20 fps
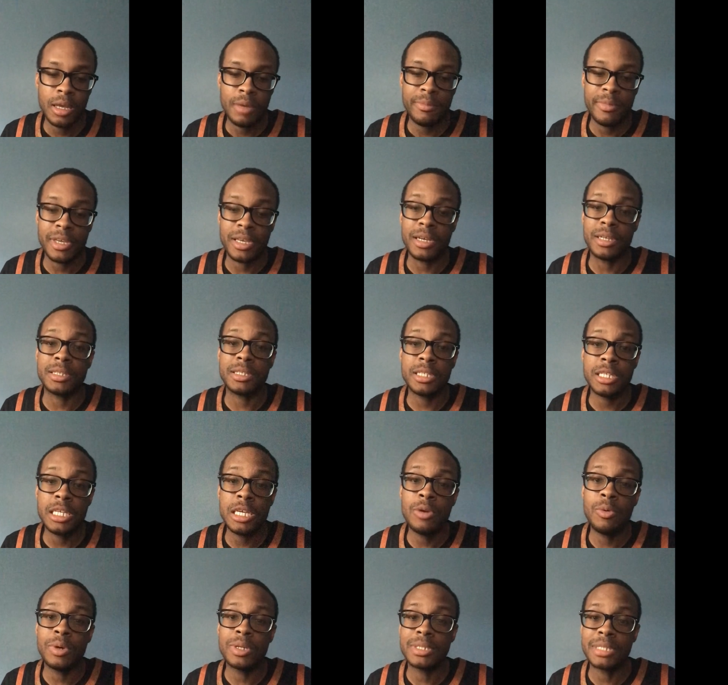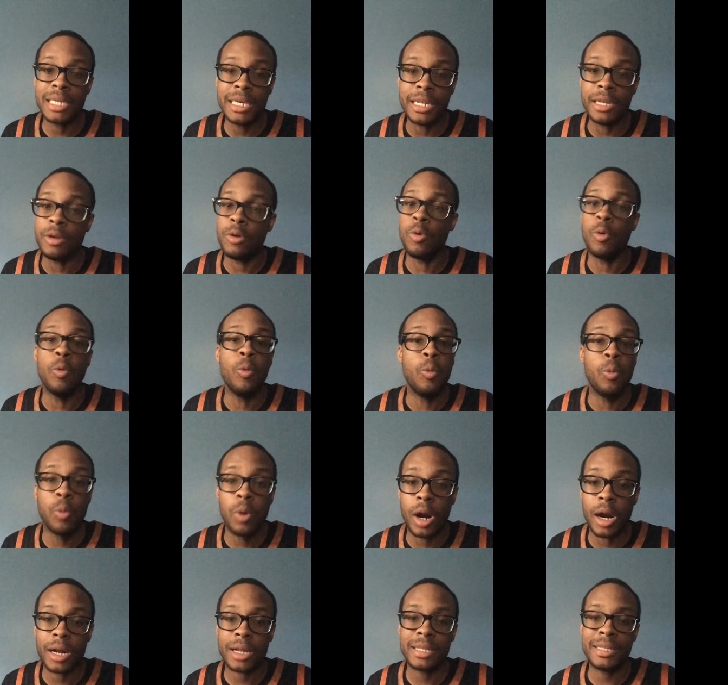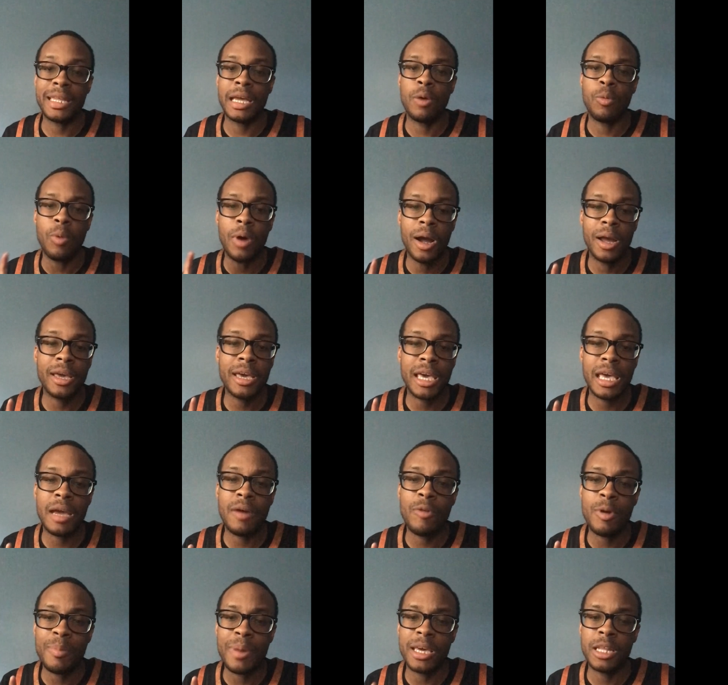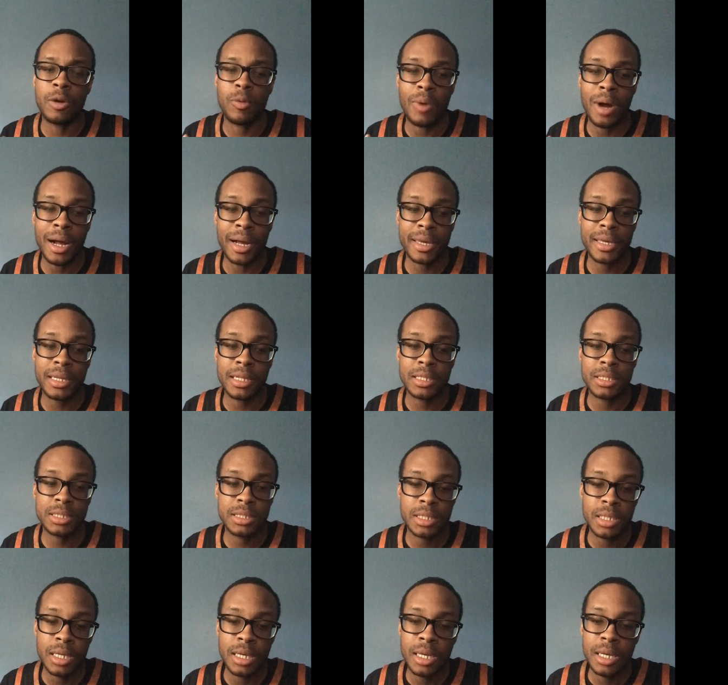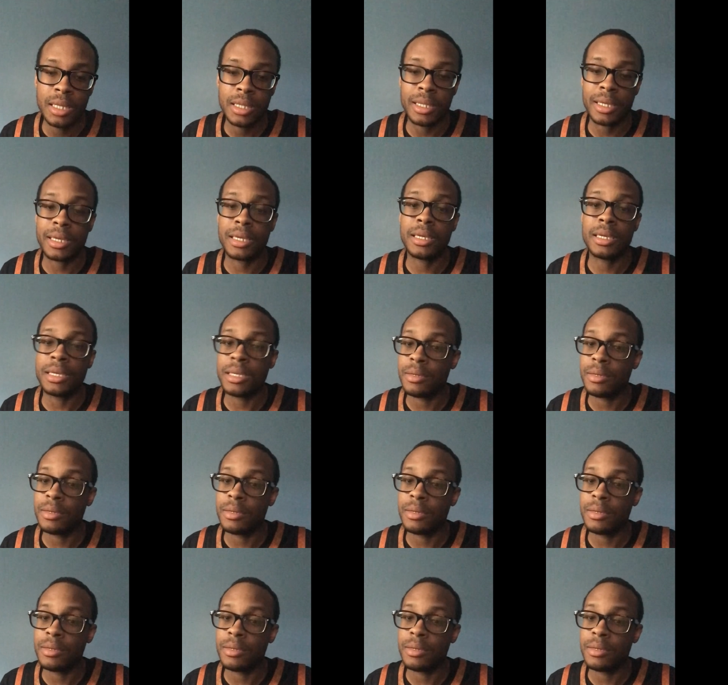Because he was getting work in that one game we played the Rockets. Like,